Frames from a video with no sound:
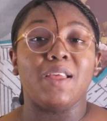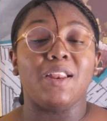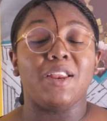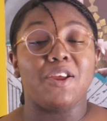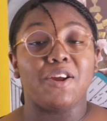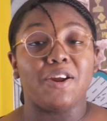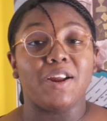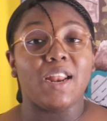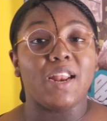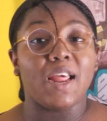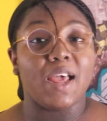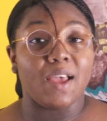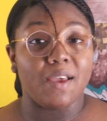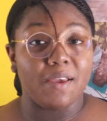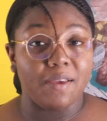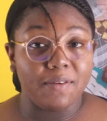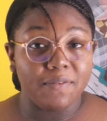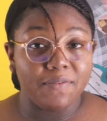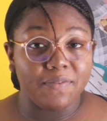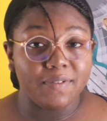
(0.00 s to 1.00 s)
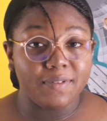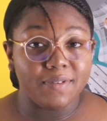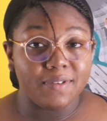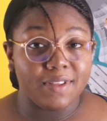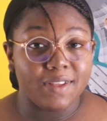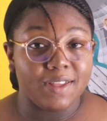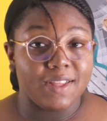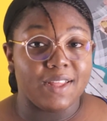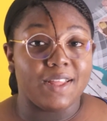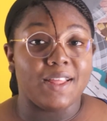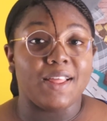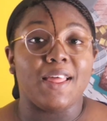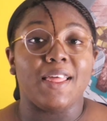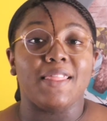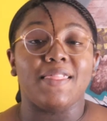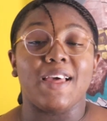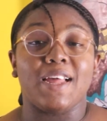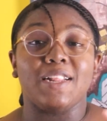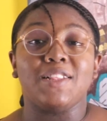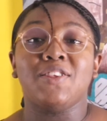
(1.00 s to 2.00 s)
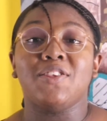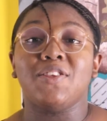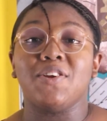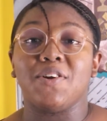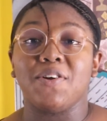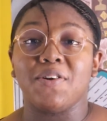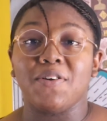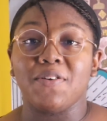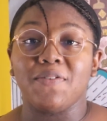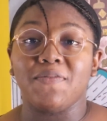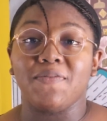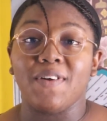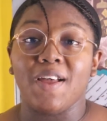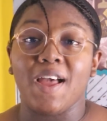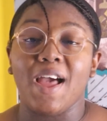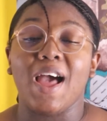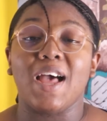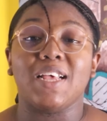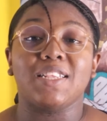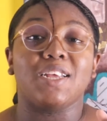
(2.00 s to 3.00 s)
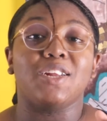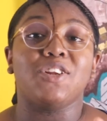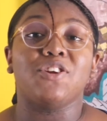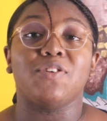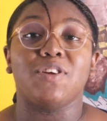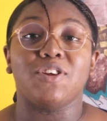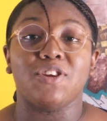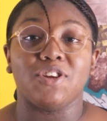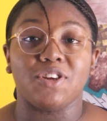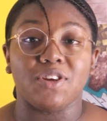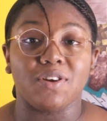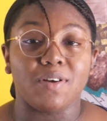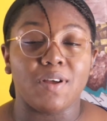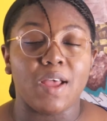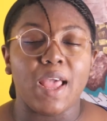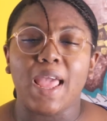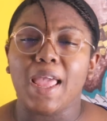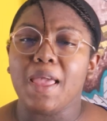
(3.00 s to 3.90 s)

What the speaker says: in your life that serve as a treasure.